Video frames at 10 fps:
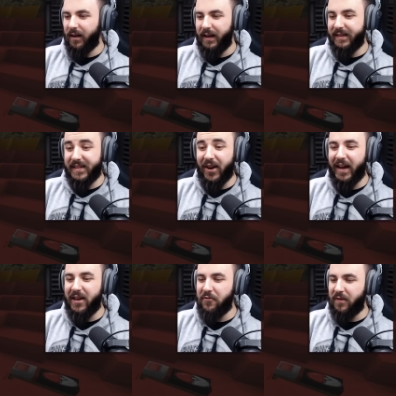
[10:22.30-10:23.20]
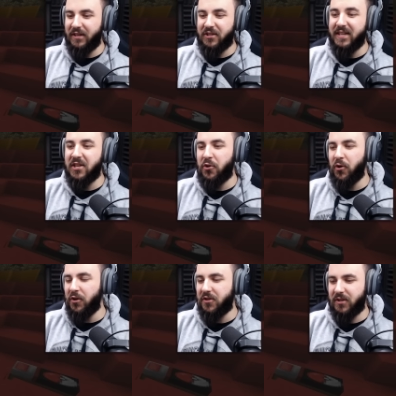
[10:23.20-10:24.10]
He's a naive nature. He's a
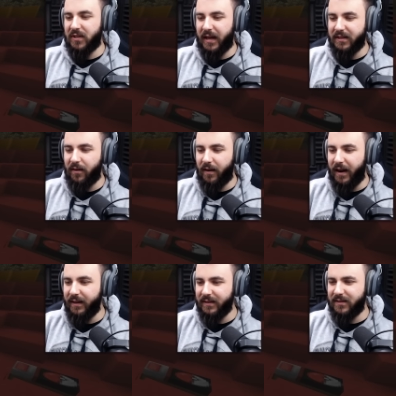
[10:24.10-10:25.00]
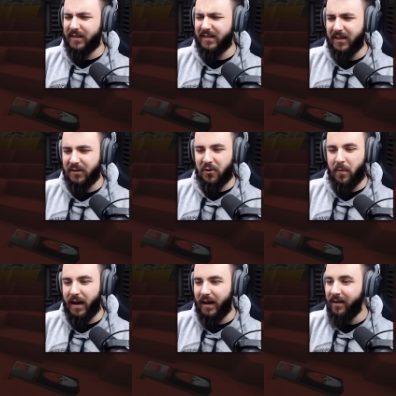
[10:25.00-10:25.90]
huge size. All right, that's that's not too
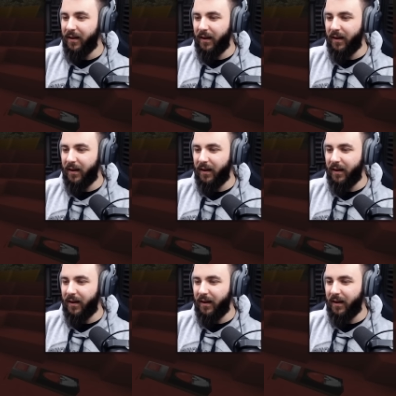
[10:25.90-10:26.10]
bad.